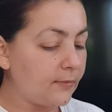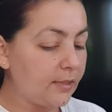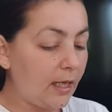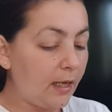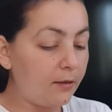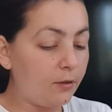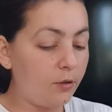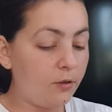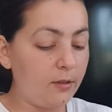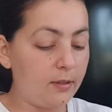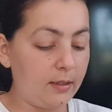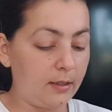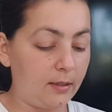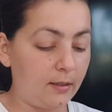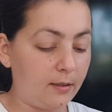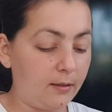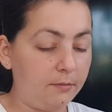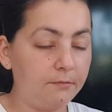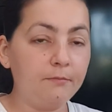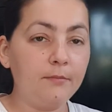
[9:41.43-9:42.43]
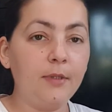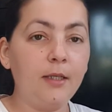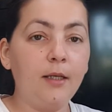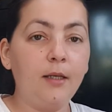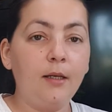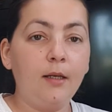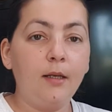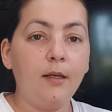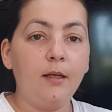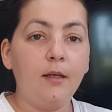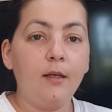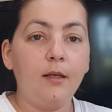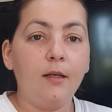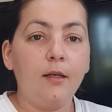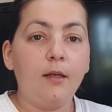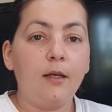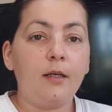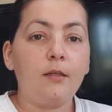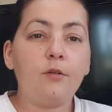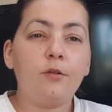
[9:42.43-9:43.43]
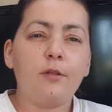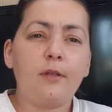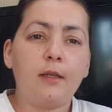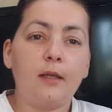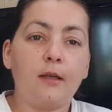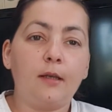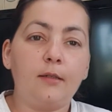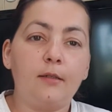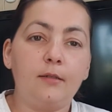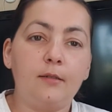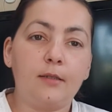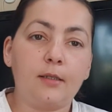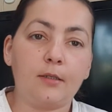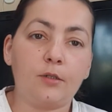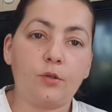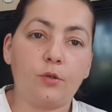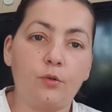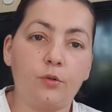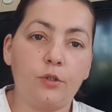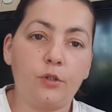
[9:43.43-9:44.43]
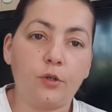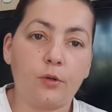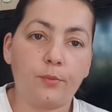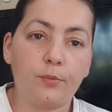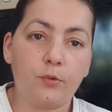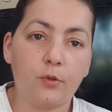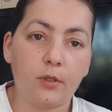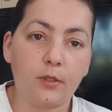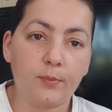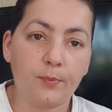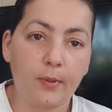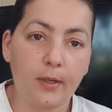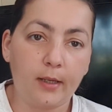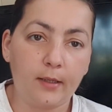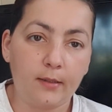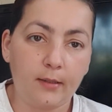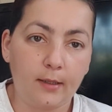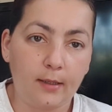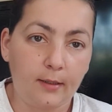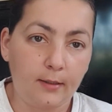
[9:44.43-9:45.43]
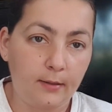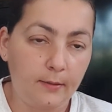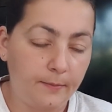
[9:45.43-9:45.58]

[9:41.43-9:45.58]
I don't think I did such a good job to explain that.